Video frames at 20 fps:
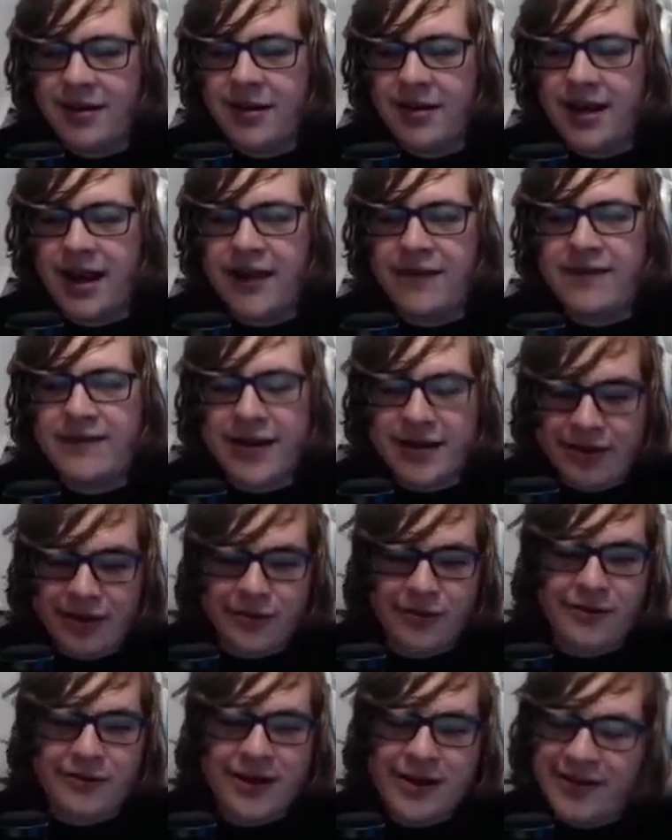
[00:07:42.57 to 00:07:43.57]
I have not
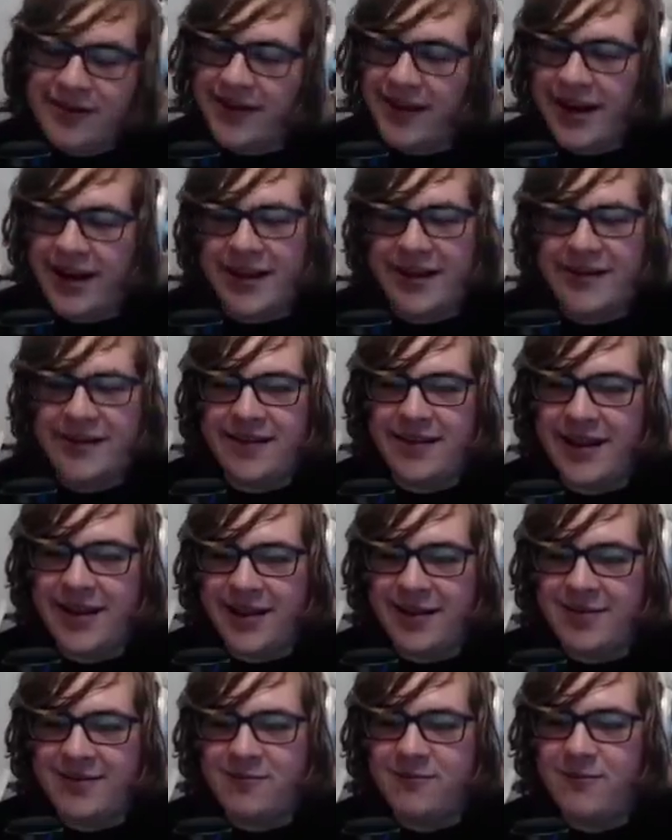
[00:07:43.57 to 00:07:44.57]
learned it, and
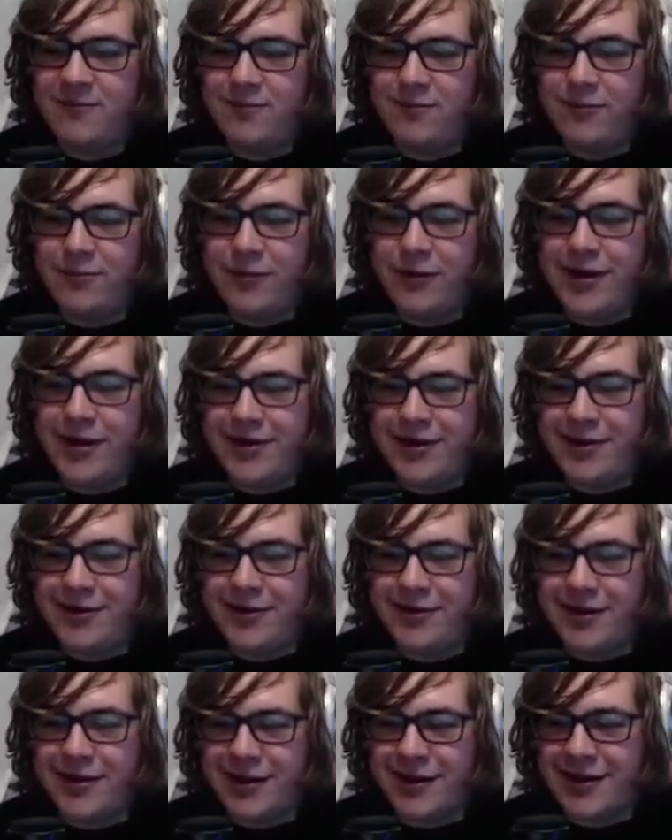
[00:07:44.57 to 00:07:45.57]
it's
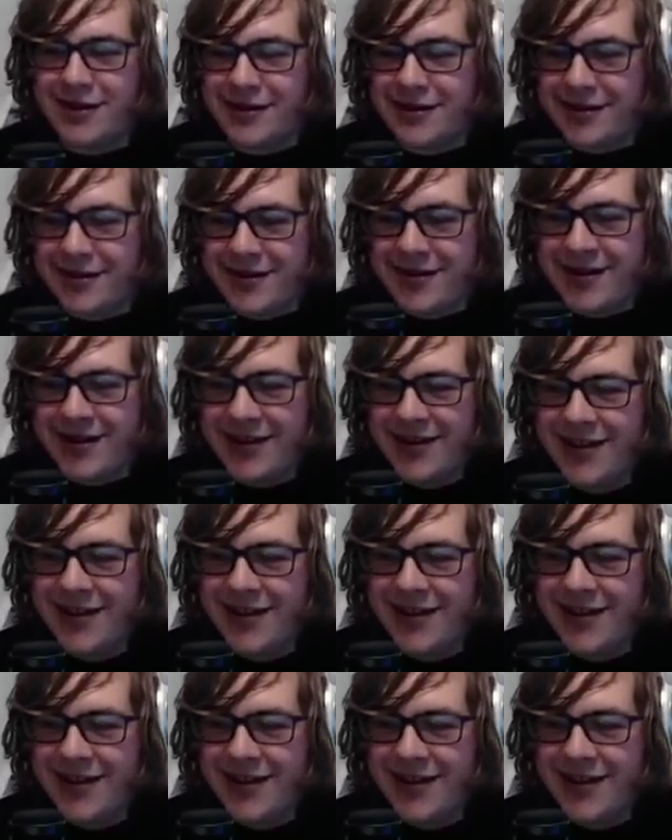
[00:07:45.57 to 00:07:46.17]
really hard.